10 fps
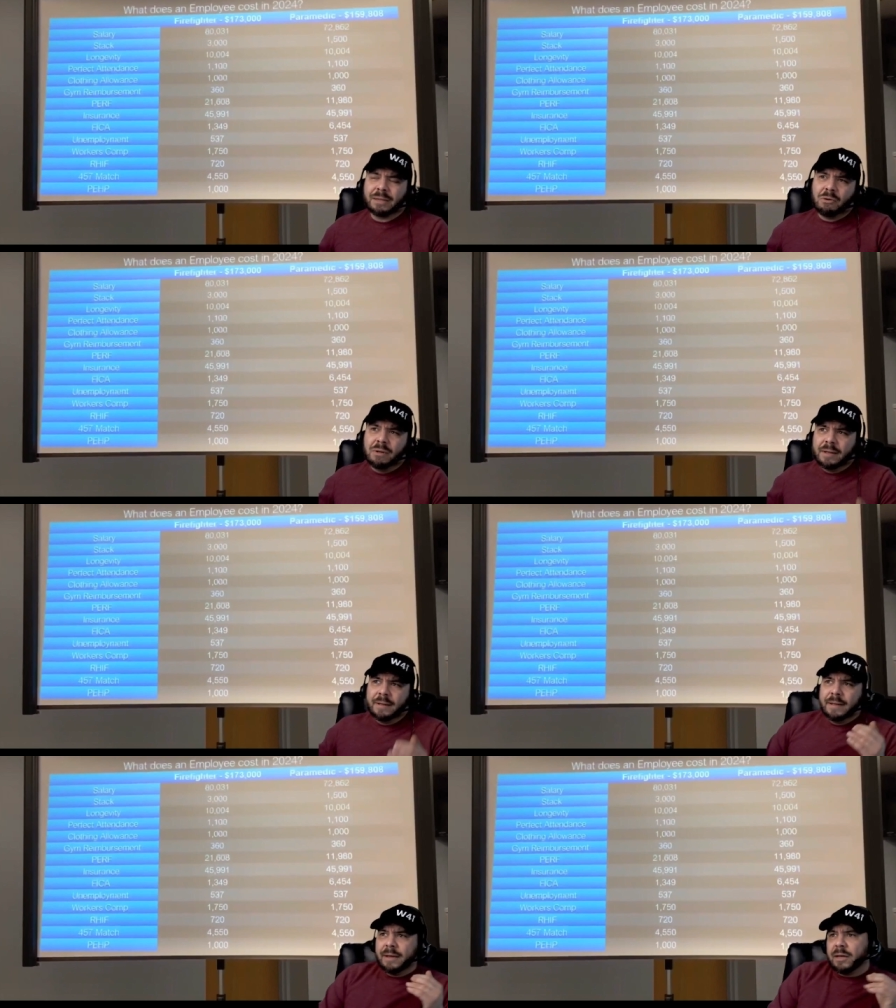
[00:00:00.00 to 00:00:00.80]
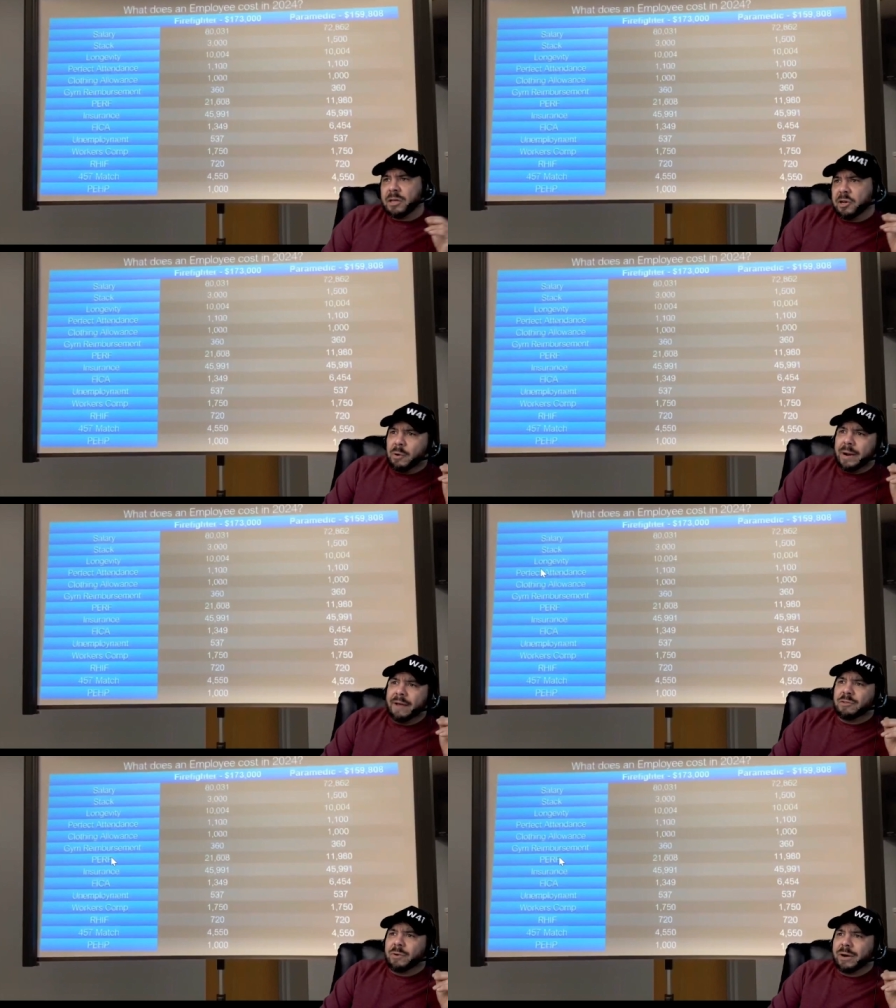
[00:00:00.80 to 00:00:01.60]
So you don't
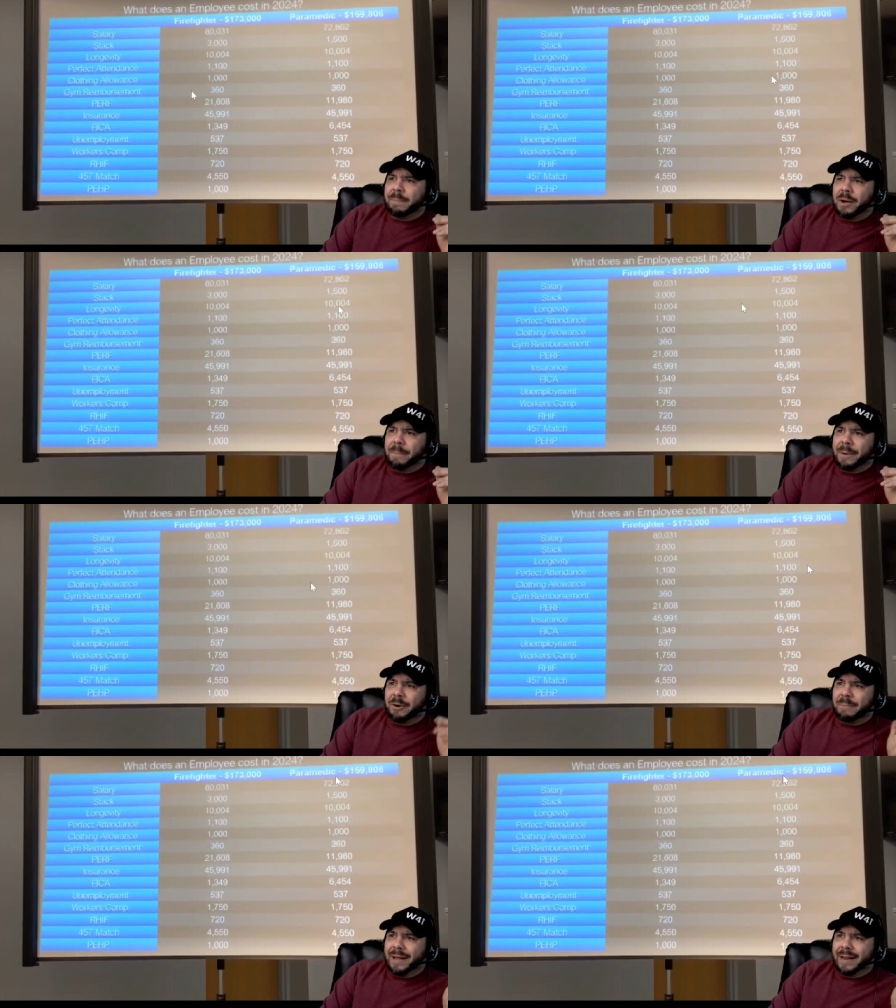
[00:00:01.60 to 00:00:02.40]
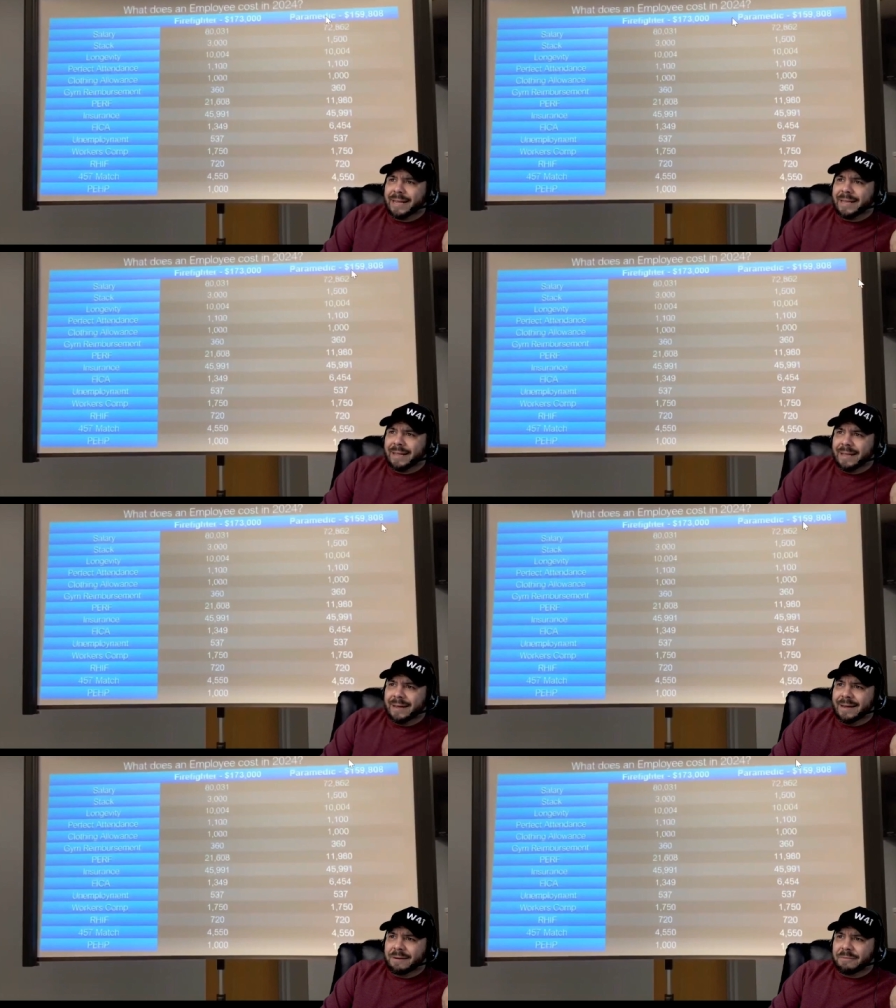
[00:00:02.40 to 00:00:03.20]
have to worry about paramedic.
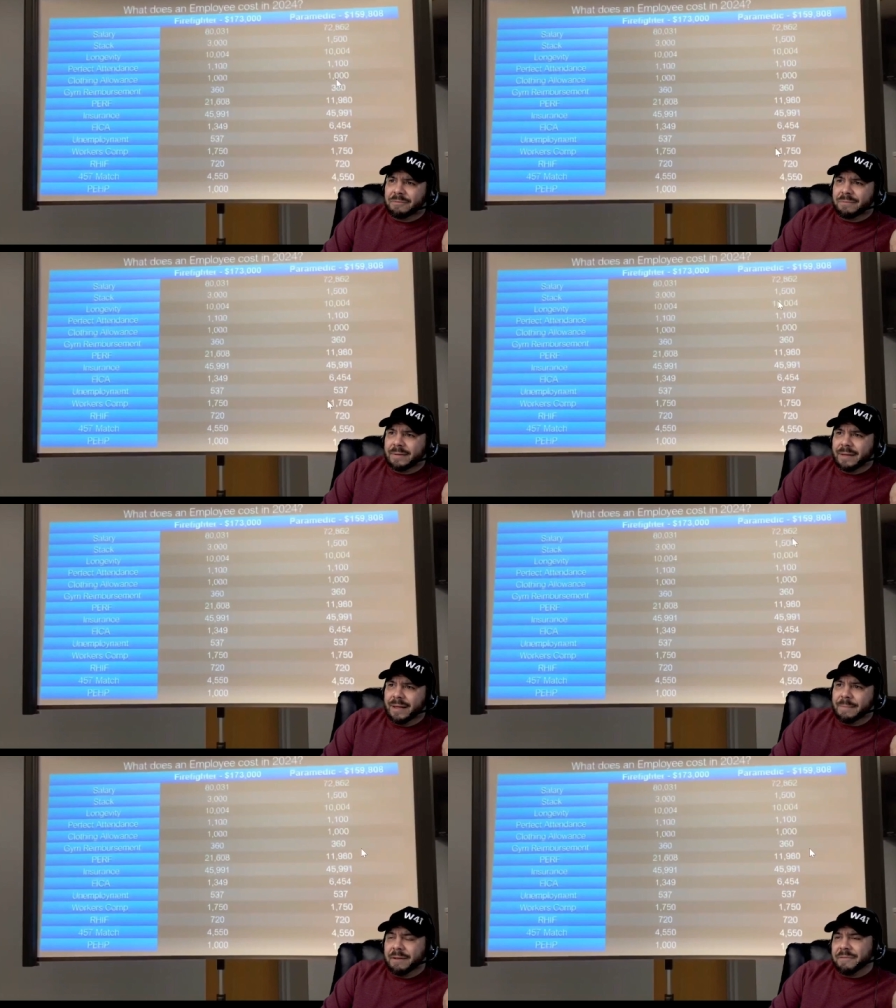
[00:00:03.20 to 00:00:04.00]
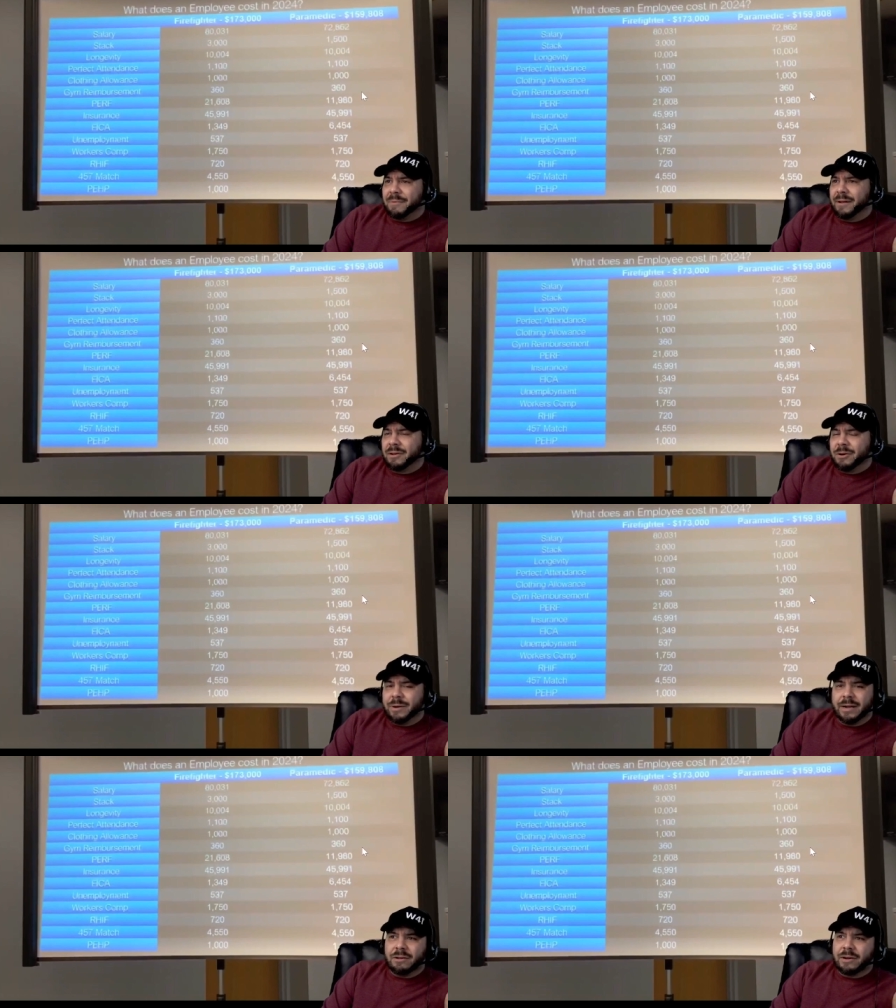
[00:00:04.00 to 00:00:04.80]
I mean, if you want to go
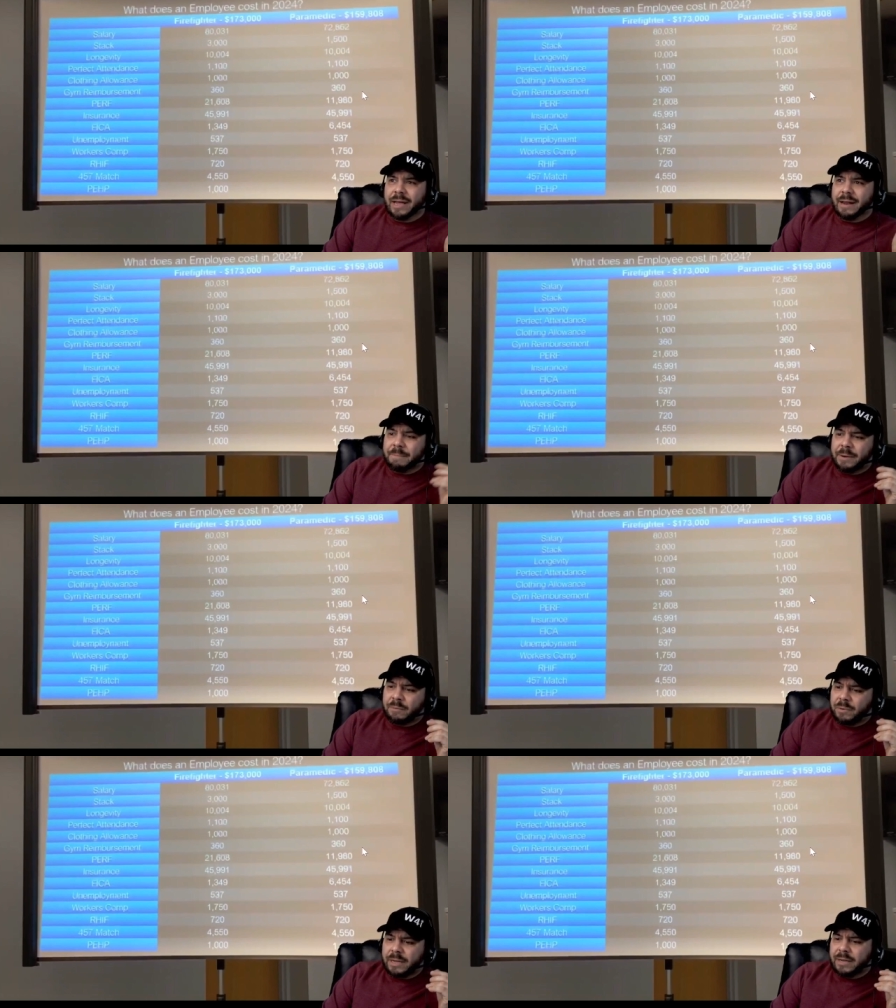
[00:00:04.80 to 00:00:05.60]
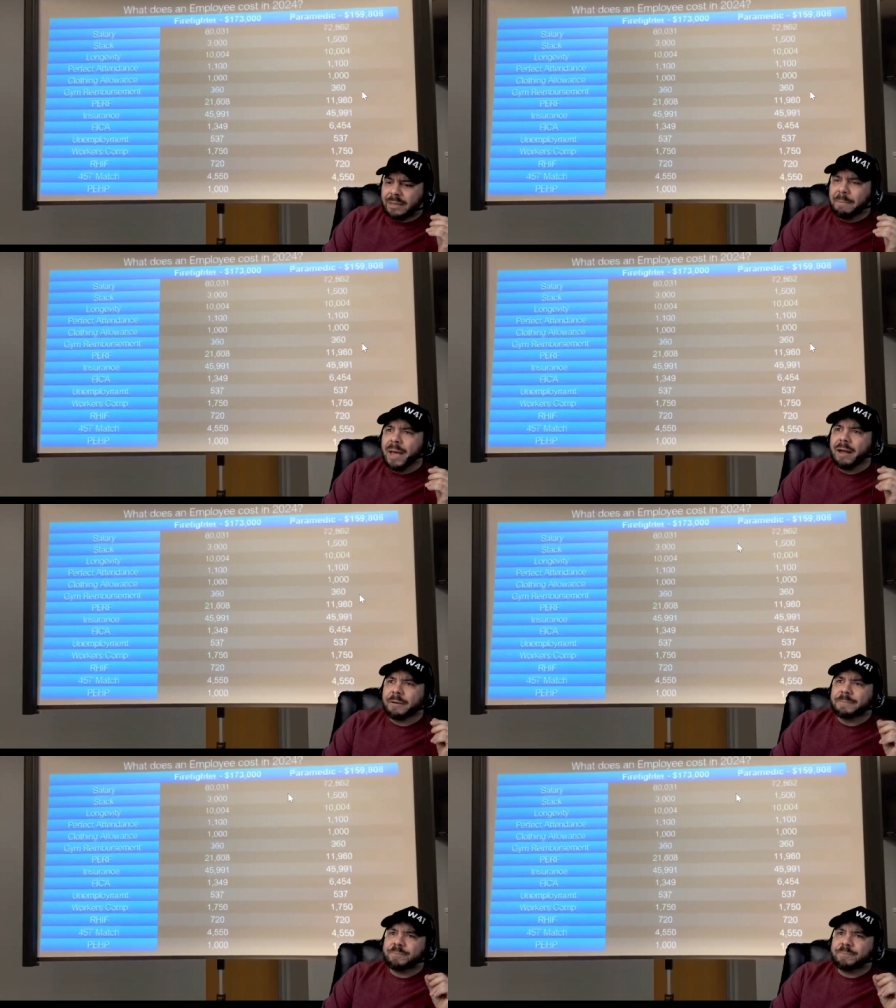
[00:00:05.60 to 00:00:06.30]
ahead and look at it, but it really doesn't matter.